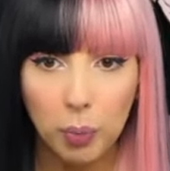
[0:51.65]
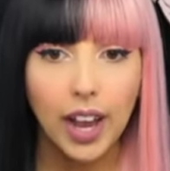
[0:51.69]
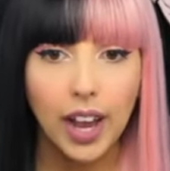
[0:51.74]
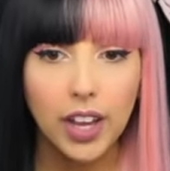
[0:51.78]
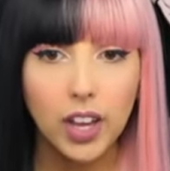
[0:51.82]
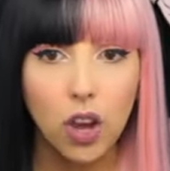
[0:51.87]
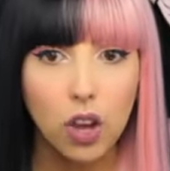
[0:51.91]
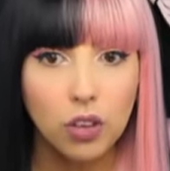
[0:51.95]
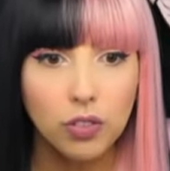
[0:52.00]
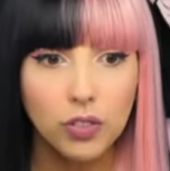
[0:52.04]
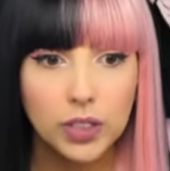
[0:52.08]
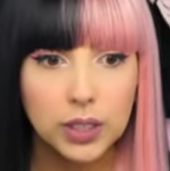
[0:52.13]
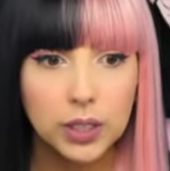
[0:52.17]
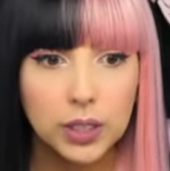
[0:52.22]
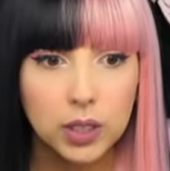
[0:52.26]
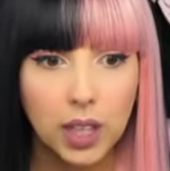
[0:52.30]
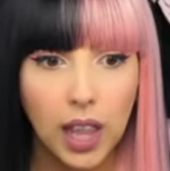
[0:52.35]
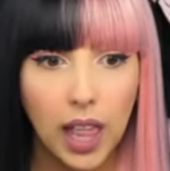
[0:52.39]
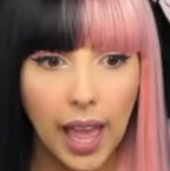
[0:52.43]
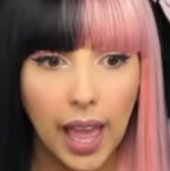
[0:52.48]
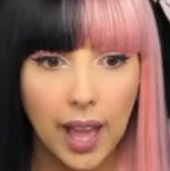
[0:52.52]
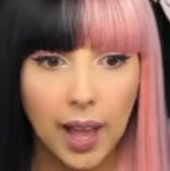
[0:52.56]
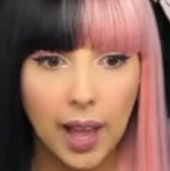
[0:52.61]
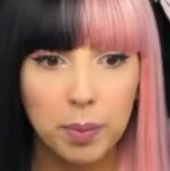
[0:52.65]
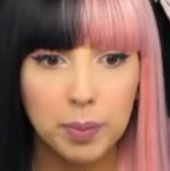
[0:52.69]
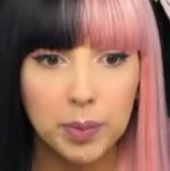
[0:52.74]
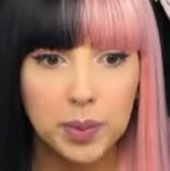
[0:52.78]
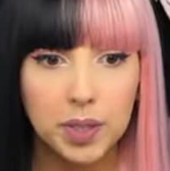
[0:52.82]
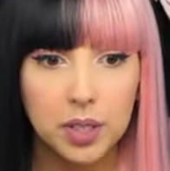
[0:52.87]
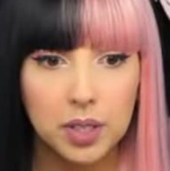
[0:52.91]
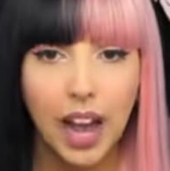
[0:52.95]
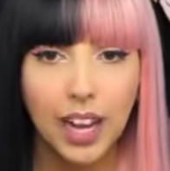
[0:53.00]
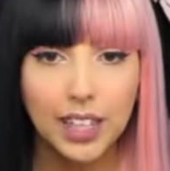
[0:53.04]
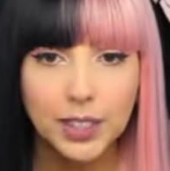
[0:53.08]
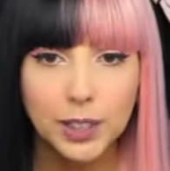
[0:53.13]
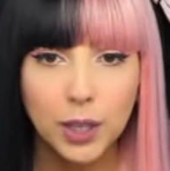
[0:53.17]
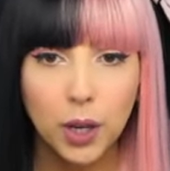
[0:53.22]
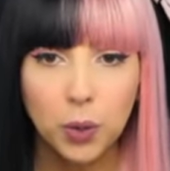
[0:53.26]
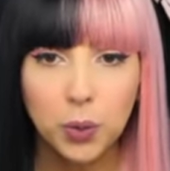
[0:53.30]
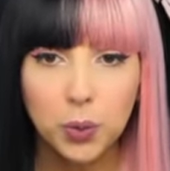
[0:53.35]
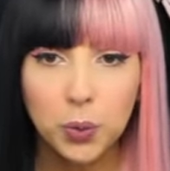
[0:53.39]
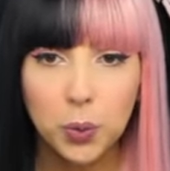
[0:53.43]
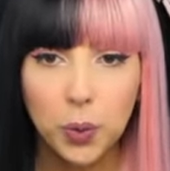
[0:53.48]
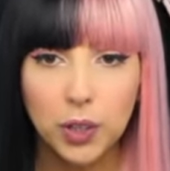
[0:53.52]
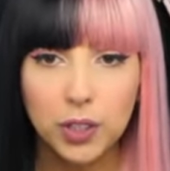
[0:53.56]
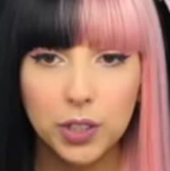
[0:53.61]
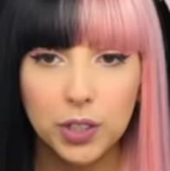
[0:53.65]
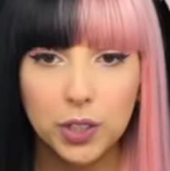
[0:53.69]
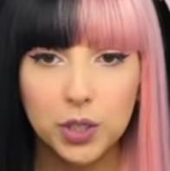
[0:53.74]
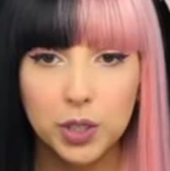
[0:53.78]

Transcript: I overslept. I don't want